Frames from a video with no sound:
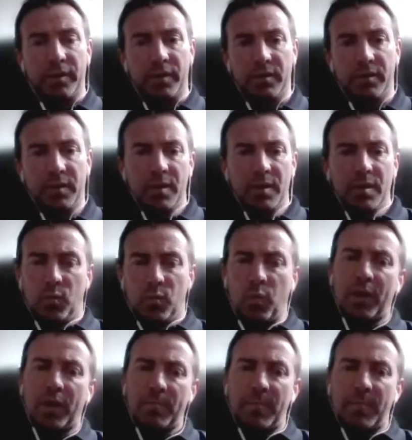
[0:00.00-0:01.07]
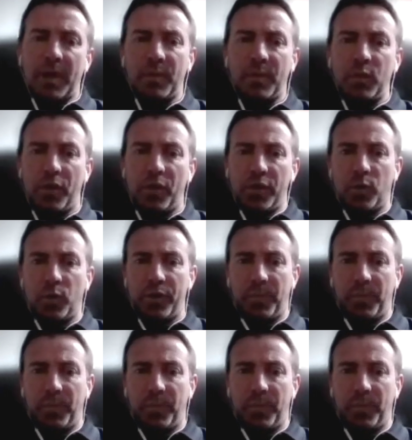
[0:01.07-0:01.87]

And one, it might be what they want to